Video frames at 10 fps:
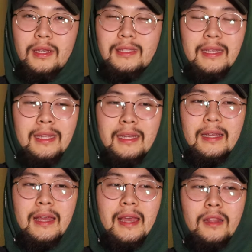because they
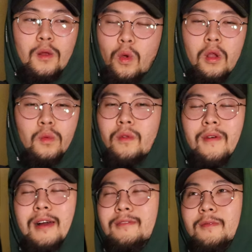think the world
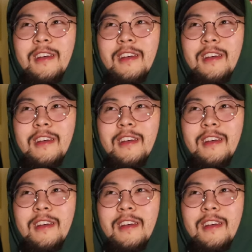revolves